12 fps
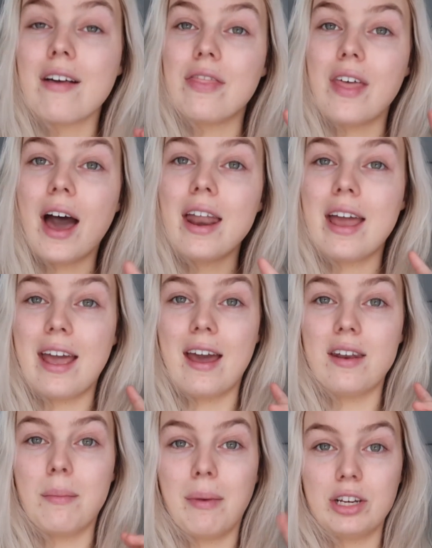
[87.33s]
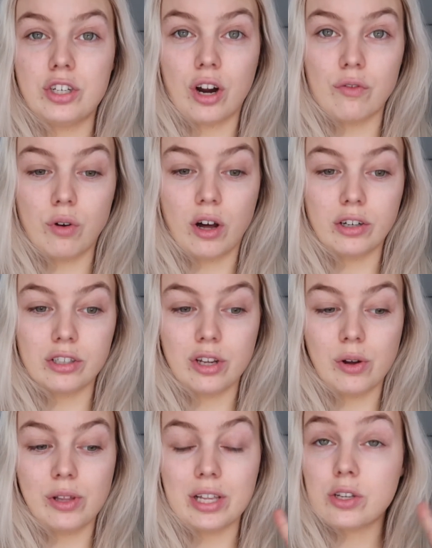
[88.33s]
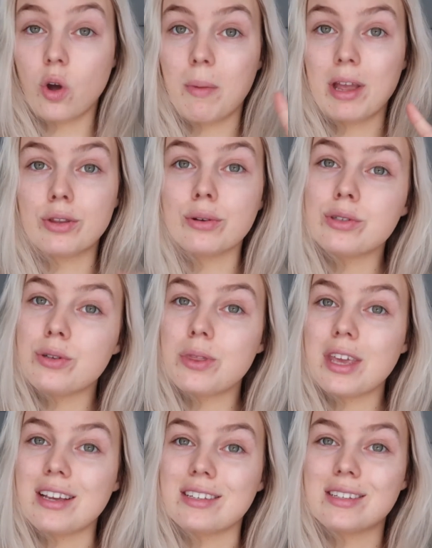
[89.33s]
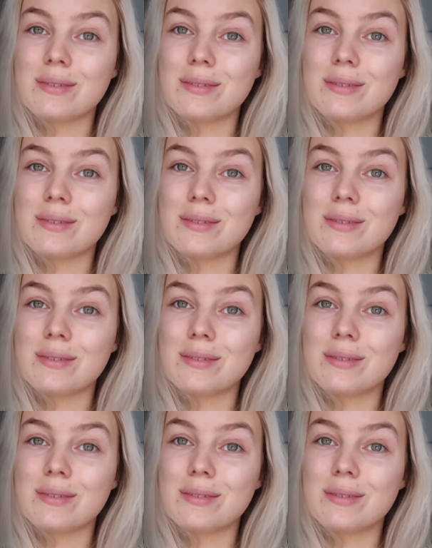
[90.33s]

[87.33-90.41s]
That and my jar of water. So let's go make those two things.